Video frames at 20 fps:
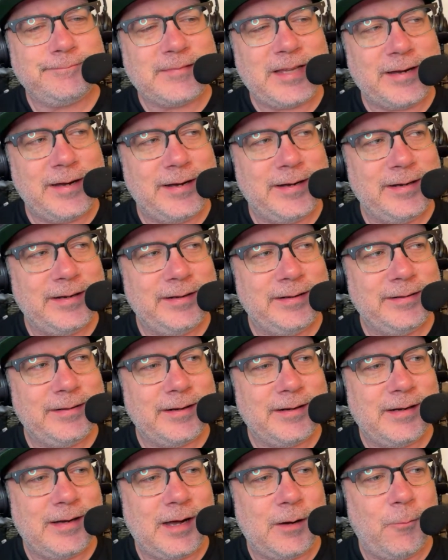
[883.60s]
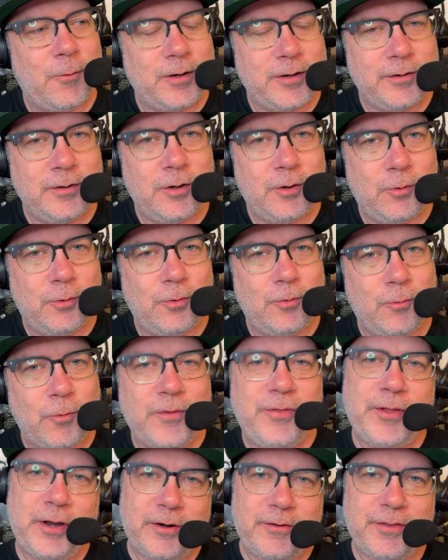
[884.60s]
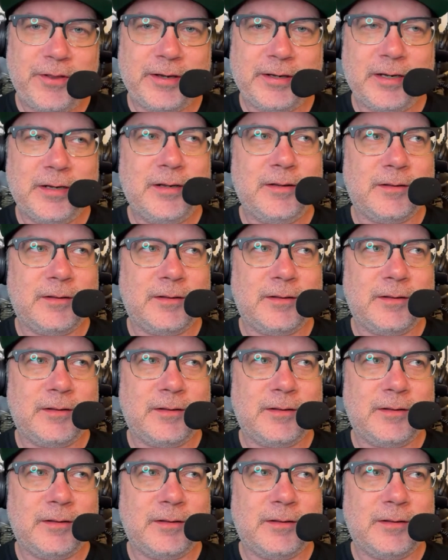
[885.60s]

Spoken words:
and I want to know what they're thinking